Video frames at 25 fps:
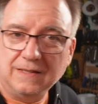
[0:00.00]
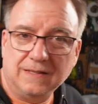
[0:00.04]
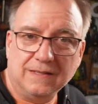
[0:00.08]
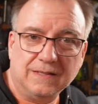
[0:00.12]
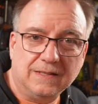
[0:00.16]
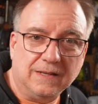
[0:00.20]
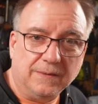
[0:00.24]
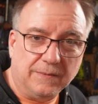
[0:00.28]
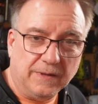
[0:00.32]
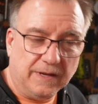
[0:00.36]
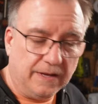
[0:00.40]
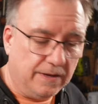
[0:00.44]

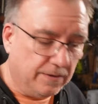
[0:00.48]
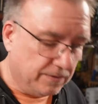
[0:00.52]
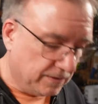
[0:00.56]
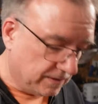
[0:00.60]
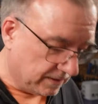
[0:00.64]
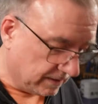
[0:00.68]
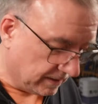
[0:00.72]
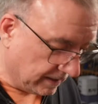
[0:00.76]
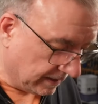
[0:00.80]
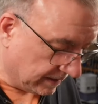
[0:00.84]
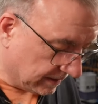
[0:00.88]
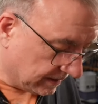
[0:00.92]
Something
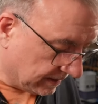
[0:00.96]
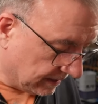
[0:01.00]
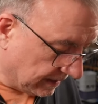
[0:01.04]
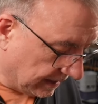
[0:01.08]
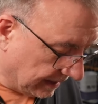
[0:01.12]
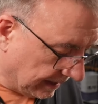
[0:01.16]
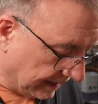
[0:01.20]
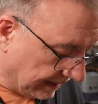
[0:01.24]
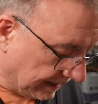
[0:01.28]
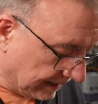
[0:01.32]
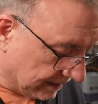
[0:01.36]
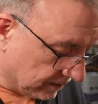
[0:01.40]
else
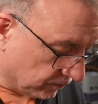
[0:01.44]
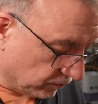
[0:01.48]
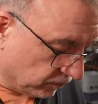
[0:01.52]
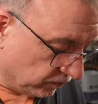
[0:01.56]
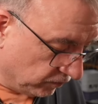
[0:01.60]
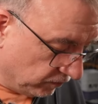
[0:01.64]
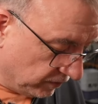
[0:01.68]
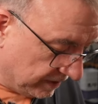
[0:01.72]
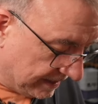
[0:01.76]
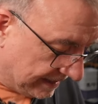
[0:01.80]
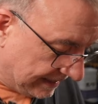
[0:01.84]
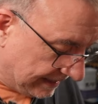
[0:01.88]
that is
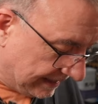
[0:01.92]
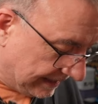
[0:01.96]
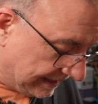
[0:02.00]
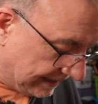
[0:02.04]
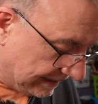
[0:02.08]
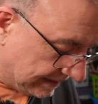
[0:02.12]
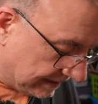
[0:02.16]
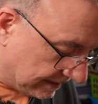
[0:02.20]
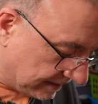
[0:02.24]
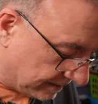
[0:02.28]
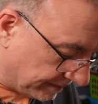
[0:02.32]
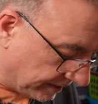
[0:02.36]
really
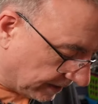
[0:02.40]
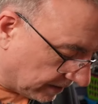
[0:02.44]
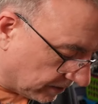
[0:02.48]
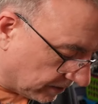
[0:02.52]
easy to be